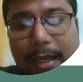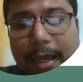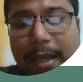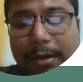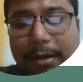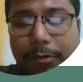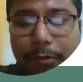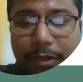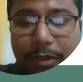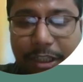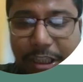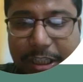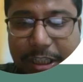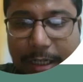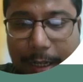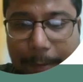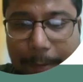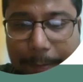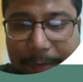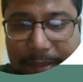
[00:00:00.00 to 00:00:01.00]
and
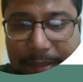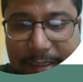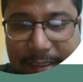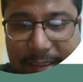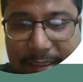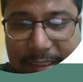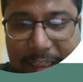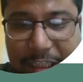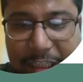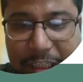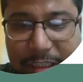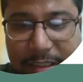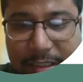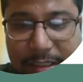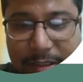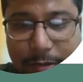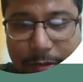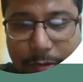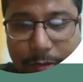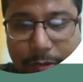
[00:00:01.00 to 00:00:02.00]
rotation happens at station
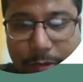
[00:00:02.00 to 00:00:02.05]
0,